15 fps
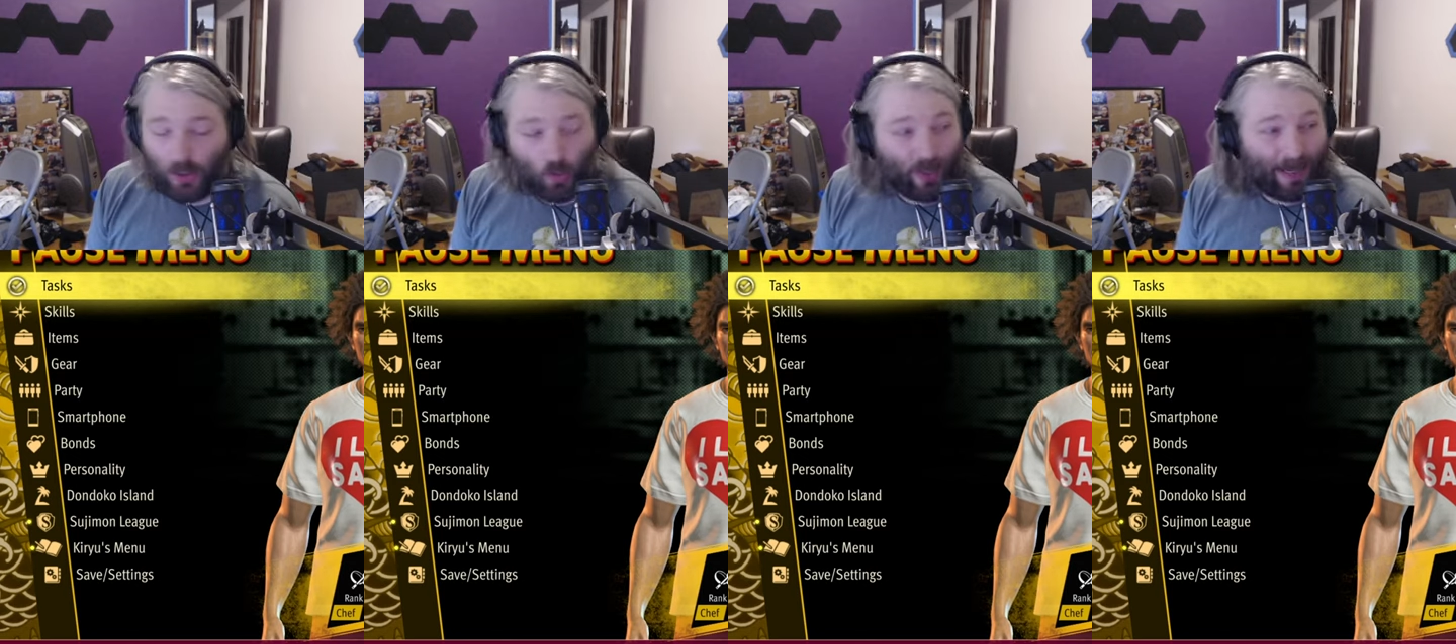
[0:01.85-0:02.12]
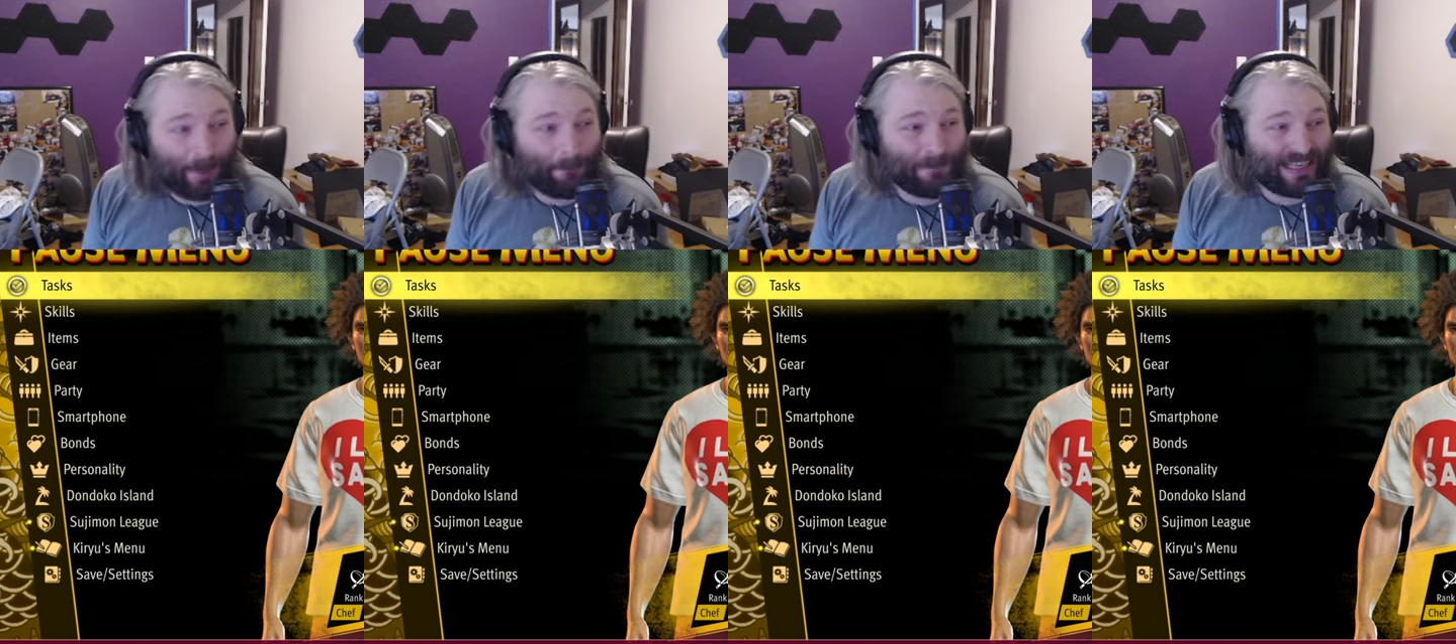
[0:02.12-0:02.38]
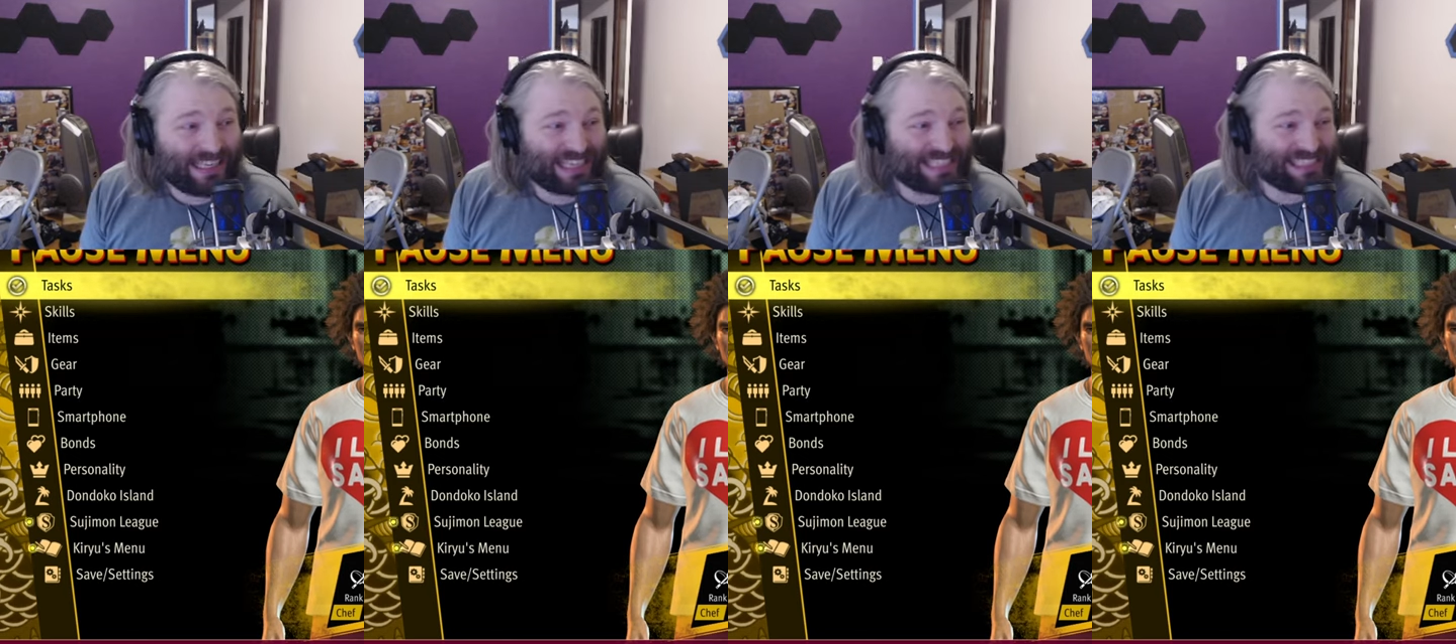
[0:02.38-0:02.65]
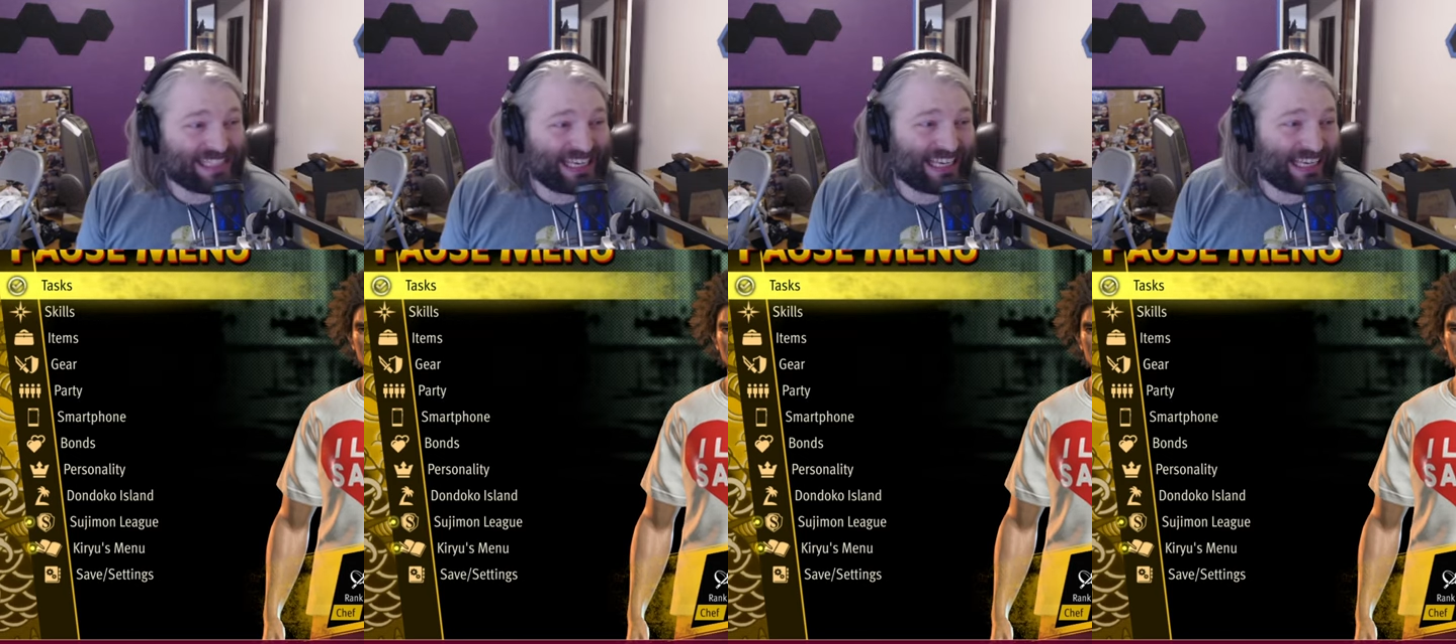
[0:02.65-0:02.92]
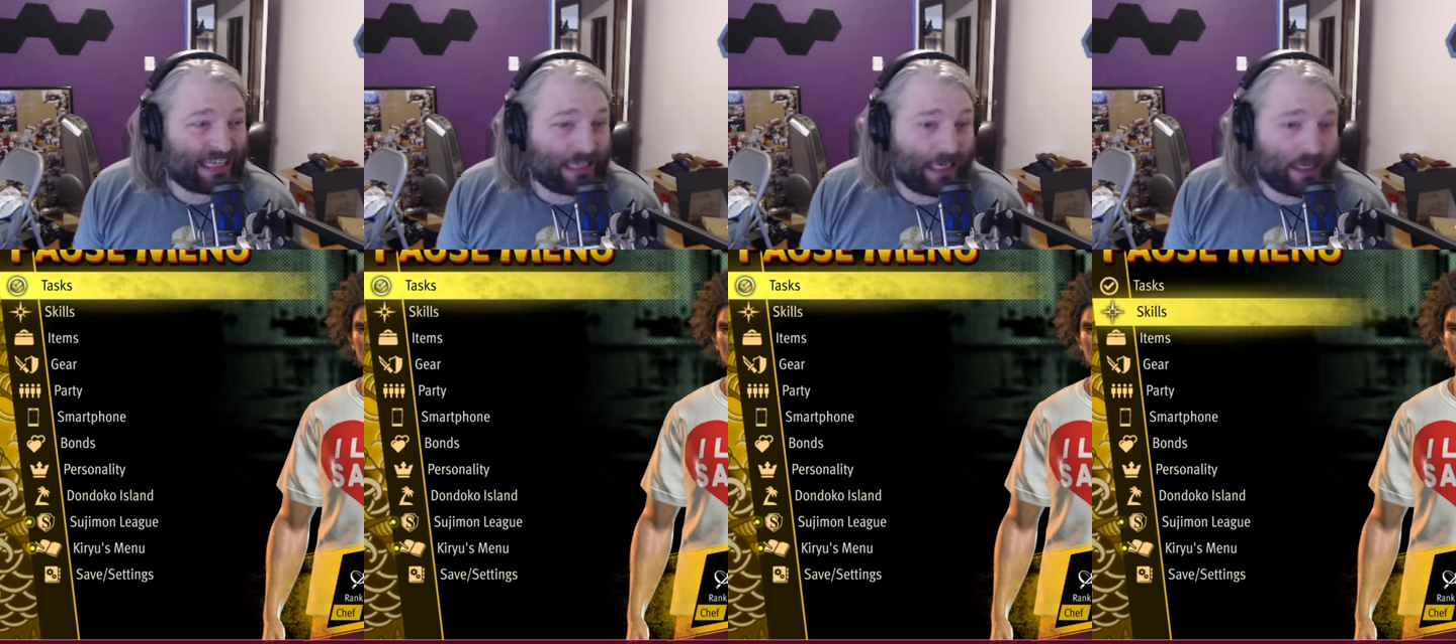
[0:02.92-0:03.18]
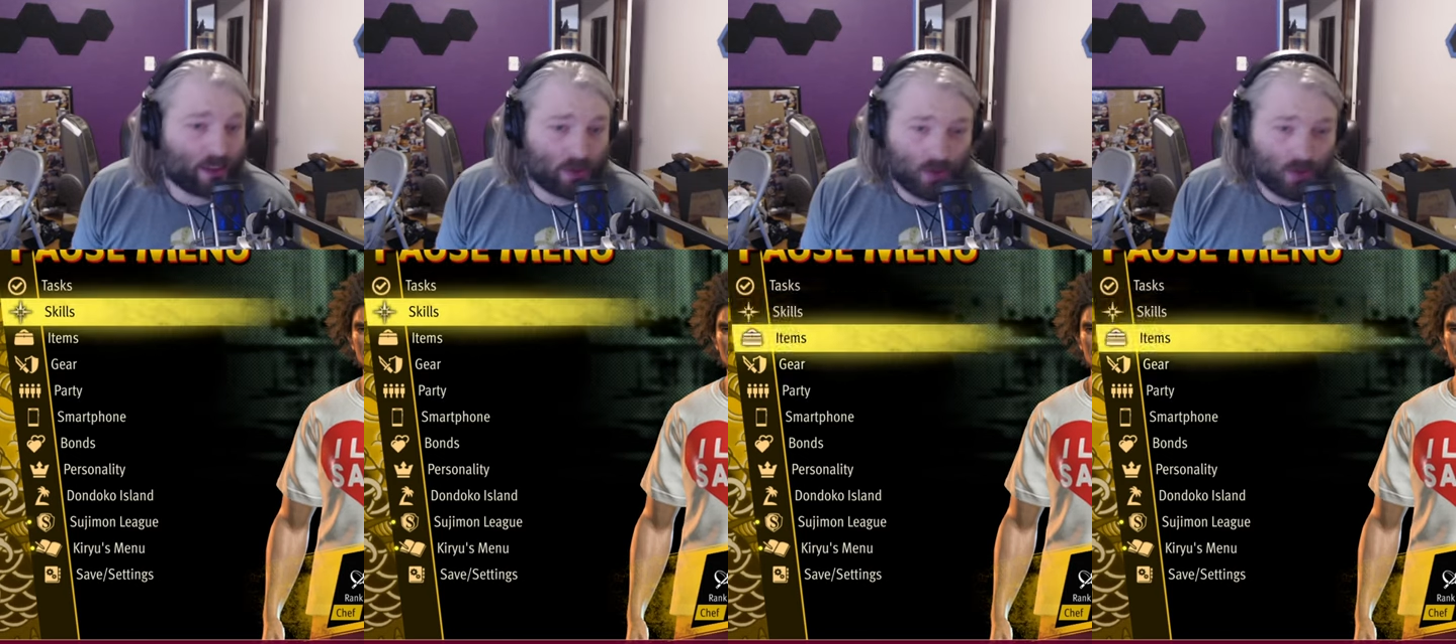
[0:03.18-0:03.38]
Quick PSA again.